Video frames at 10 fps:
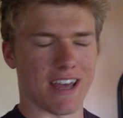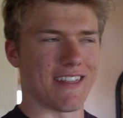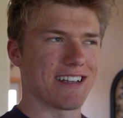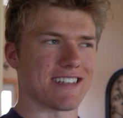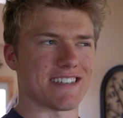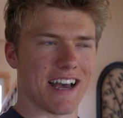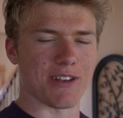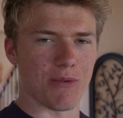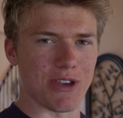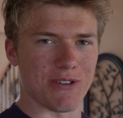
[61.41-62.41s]
and that's
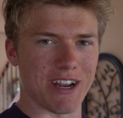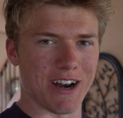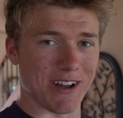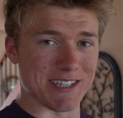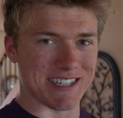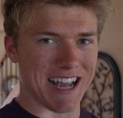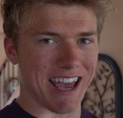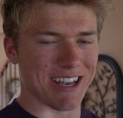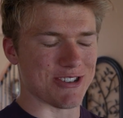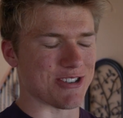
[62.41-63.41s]
exactly what you need on
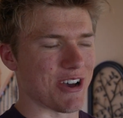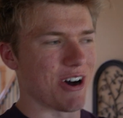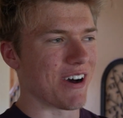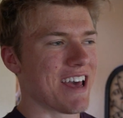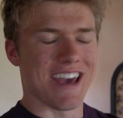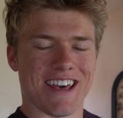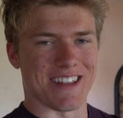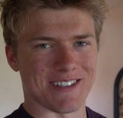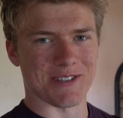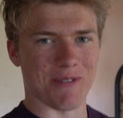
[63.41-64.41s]
stage. So this is